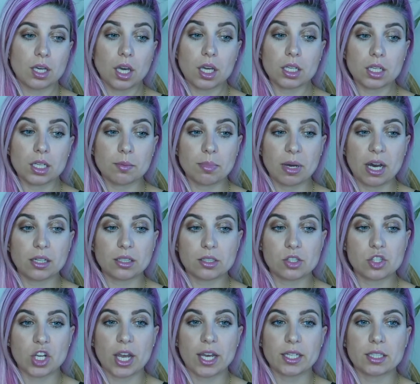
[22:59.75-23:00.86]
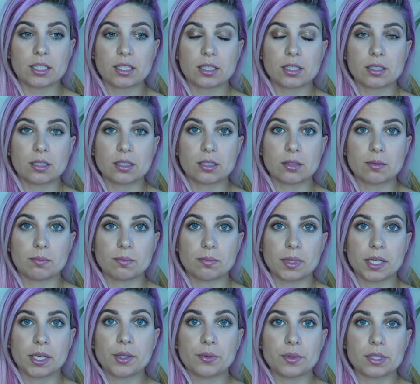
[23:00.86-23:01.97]
and he apologized,
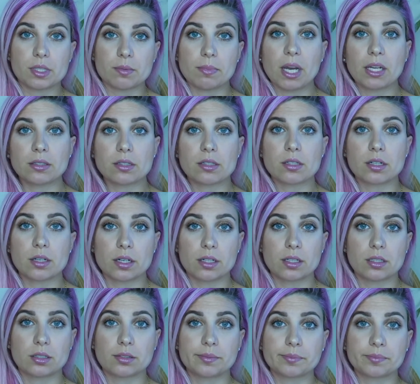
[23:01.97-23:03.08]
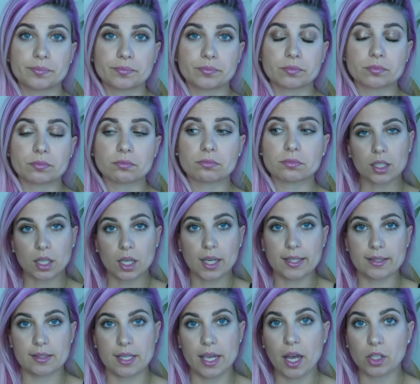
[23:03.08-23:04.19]
but he was a monster. I
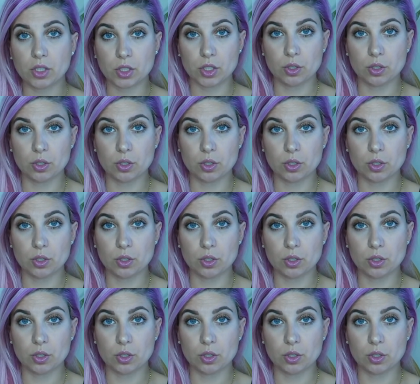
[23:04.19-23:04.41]
can't tell